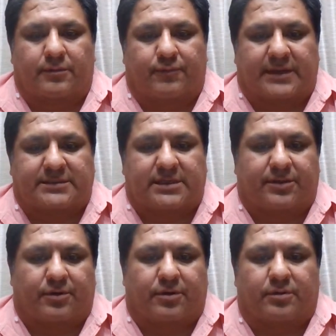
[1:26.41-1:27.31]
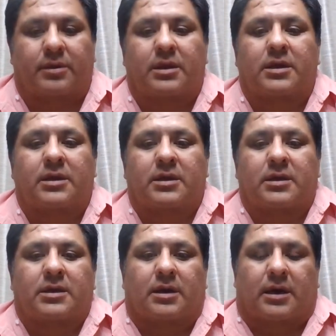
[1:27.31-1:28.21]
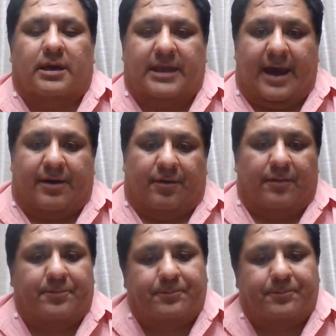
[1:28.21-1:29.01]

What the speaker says: raising their own cattle,